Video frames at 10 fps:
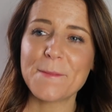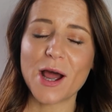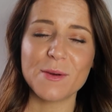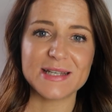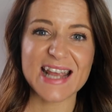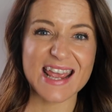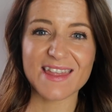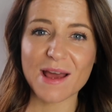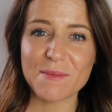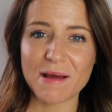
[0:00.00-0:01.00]
but I would take
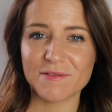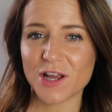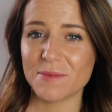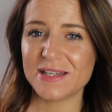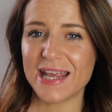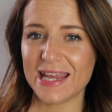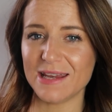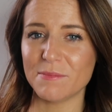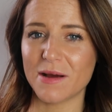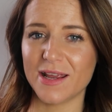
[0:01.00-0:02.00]
that amount of time to
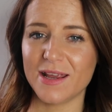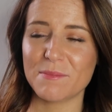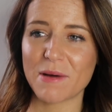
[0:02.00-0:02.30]
eat my